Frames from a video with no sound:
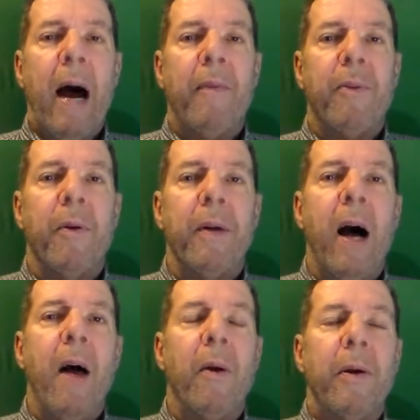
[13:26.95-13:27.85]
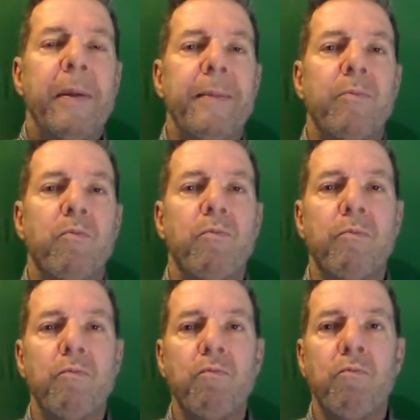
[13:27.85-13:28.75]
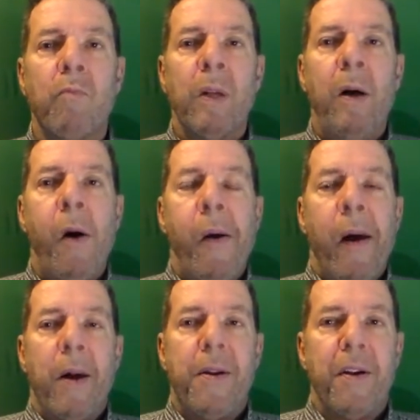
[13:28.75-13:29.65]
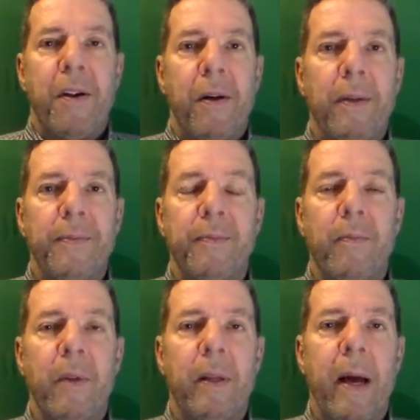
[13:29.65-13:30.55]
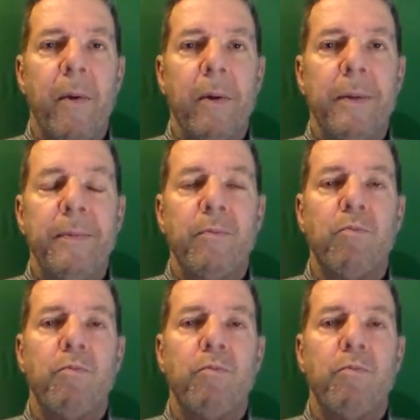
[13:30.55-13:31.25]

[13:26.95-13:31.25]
after another. Just, they were,